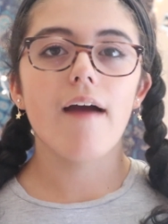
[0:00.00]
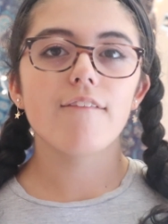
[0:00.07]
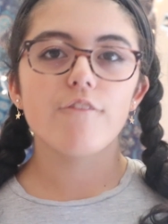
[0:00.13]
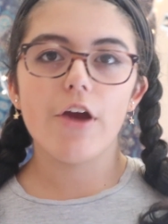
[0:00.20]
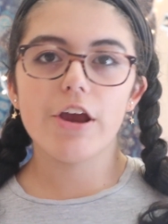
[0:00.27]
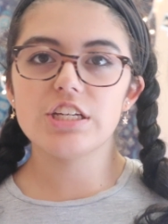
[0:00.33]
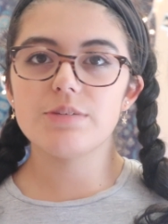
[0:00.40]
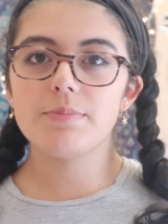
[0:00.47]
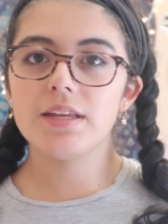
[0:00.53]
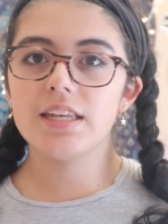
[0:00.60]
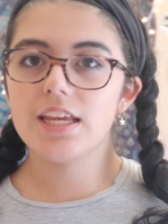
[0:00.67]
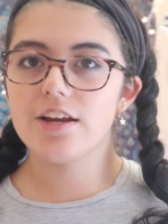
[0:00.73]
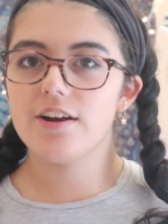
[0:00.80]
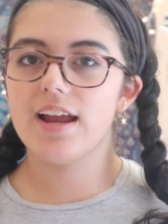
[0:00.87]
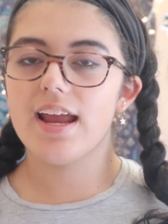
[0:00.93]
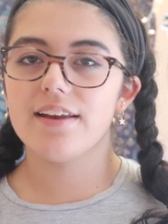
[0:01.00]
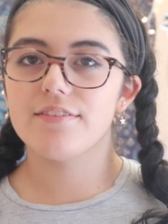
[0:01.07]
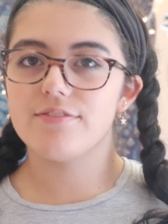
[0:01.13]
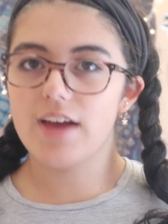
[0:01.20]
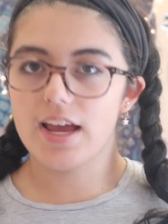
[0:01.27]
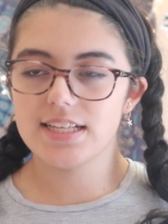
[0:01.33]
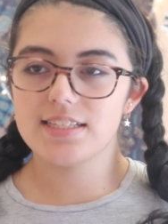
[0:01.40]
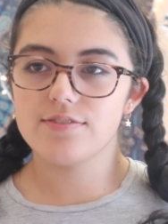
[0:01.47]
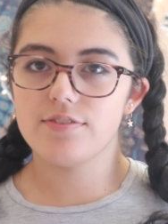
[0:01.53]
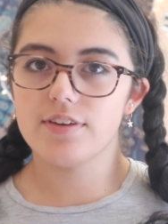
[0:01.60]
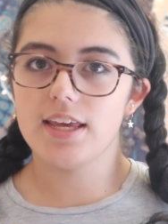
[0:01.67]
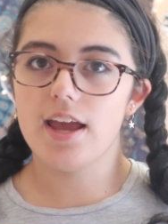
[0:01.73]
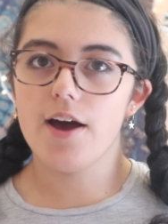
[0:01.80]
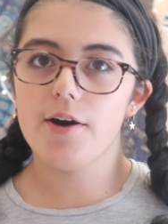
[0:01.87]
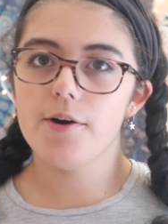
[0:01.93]
freshman year advice
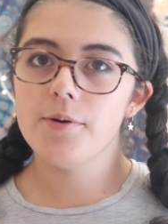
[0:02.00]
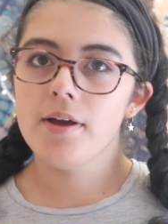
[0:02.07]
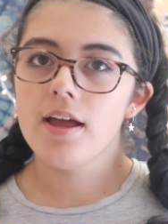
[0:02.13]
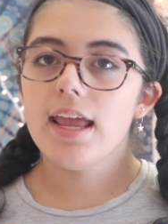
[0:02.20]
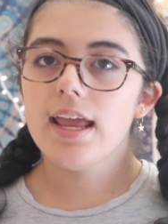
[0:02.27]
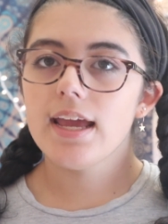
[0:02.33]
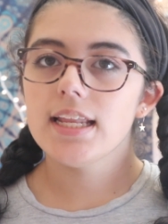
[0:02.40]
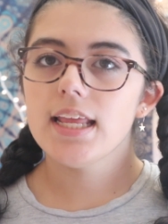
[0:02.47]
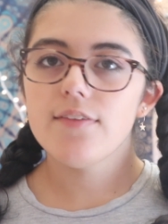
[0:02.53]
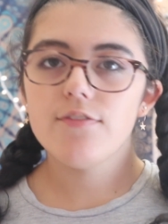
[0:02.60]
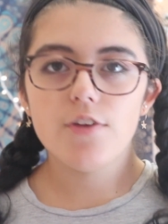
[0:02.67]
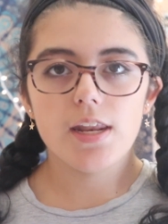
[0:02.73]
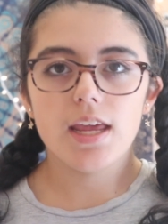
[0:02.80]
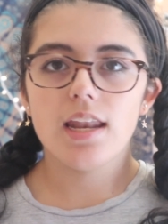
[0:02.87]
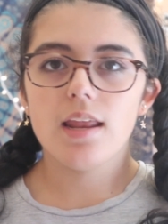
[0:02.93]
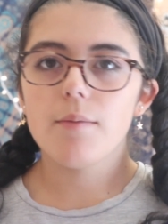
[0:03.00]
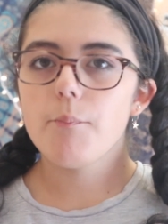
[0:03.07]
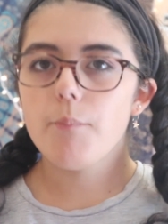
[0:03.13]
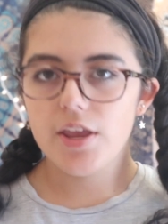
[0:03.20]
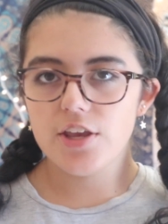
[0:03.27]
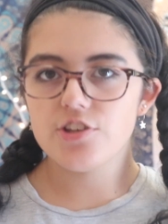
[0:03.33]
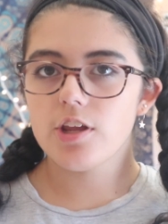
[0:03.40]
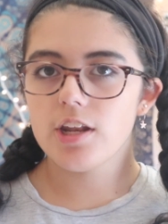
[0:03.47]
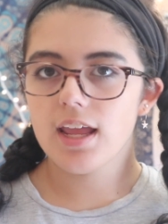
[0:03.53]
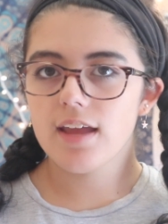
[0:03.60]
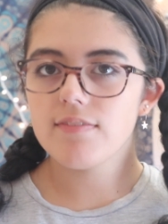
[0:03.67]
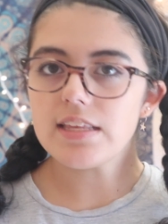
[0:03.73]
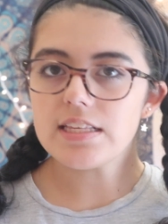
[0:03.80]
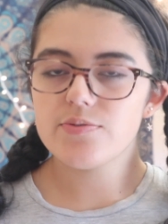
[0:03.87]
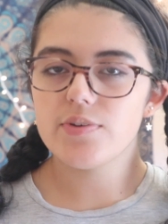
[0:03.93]
video. And if you did, be sure to
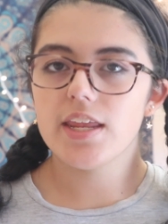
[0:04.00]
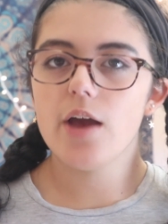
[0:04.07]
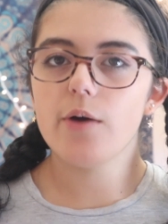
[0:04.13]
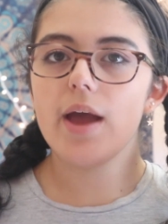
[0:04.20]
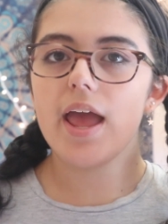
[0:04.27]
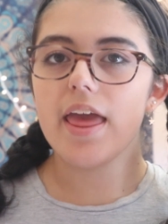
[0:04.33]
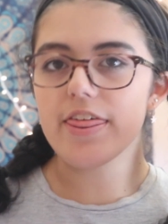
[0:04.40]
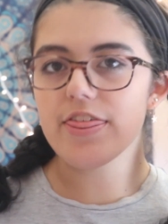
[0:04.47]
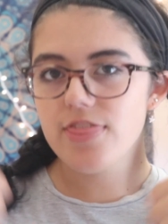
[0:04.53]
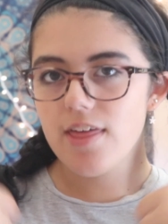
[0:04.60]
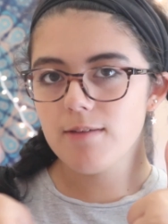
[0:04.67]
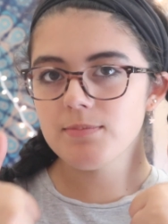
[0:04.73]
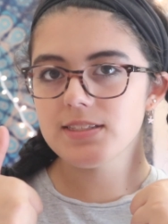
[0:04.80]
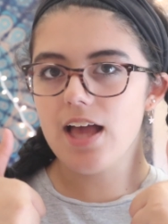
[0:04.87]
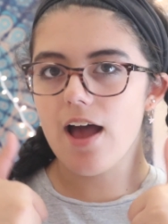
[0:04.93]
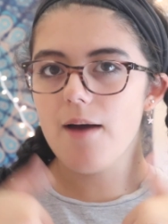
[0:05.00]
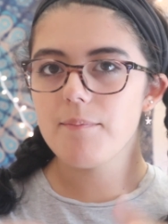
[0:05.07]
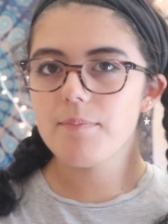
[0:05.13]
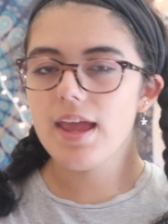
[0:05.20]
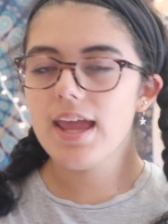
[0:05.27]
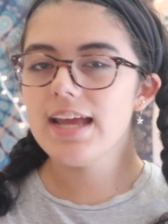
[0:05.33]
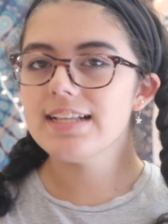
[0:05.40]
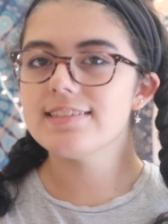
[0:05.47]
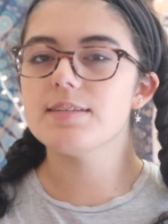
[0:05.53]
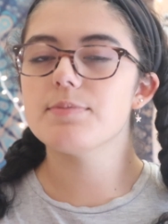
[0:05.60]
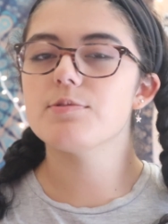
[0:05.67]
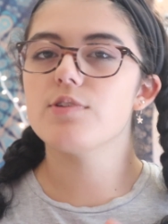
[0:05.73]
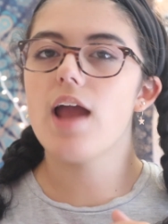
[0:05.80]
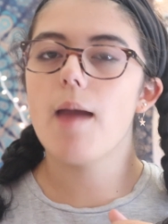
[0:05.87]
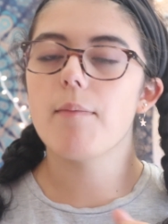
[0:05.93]
give this video a thumbs up and
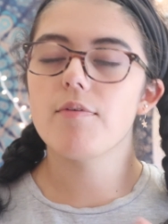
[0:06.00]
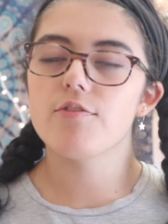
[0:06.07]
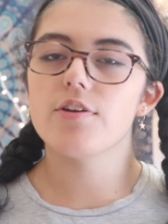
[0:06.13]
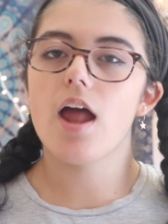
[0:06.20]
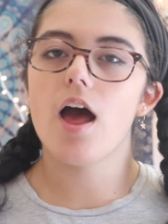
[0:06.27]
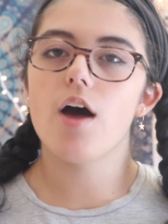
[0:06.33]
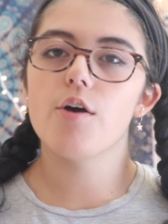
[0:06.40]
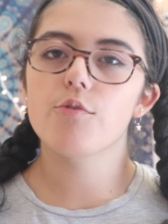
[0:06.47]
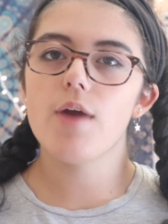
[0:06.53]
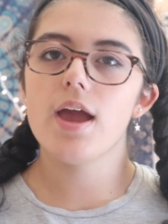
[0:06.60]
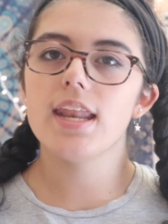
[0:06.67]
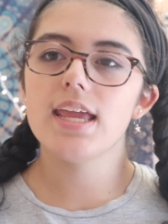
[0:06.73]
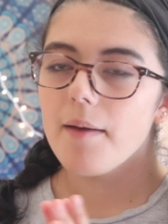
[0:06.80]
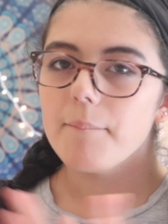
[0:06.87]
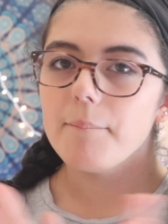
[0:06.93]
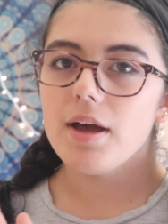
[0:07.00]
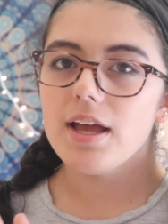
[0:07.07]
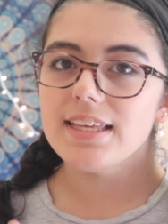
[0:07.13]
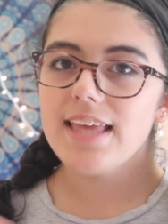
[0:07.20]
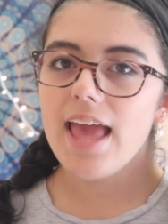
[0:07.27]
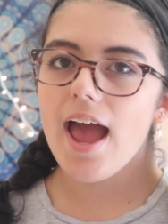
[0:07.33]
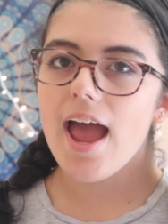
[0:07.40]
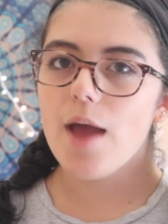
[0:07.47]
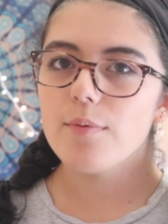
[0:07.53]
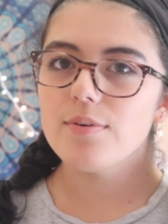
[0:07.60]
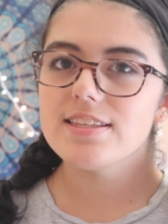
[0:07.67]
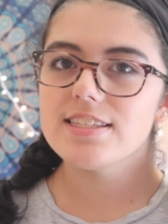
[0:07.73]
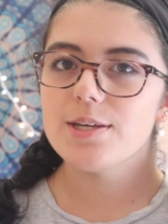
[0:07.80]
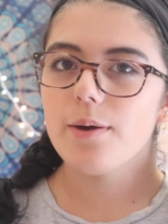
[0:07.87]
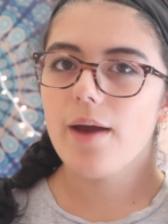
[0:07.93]
subscribe if you're not already. But yeah, I will
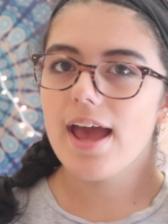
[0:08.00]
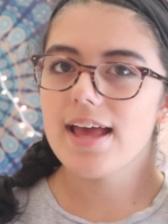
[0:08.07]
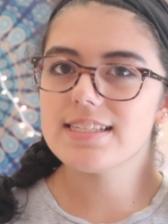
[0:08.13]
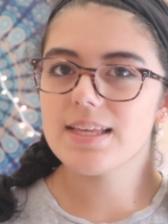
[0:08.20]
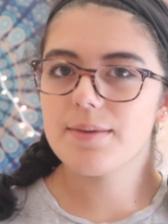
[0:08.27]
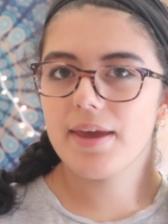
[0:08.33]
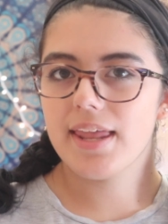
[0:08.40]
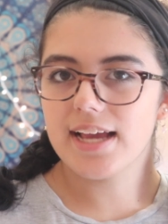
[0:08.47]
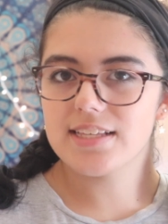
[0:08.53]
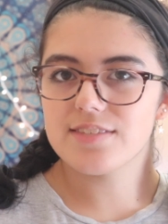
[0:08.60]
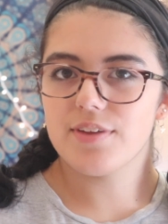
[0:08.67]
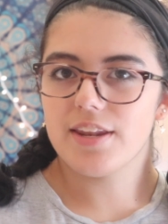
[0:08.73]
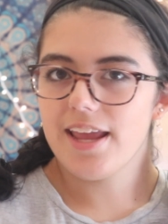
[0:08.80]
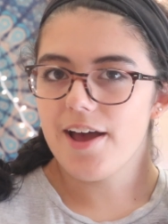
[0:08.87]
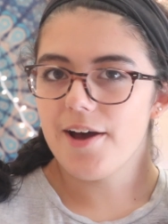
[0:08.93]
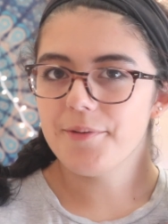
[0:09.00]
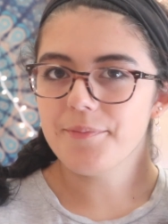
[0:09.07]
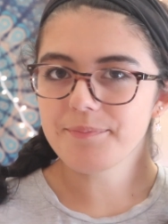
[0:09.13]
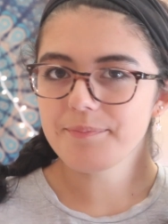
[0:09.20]
see you guys in my next video.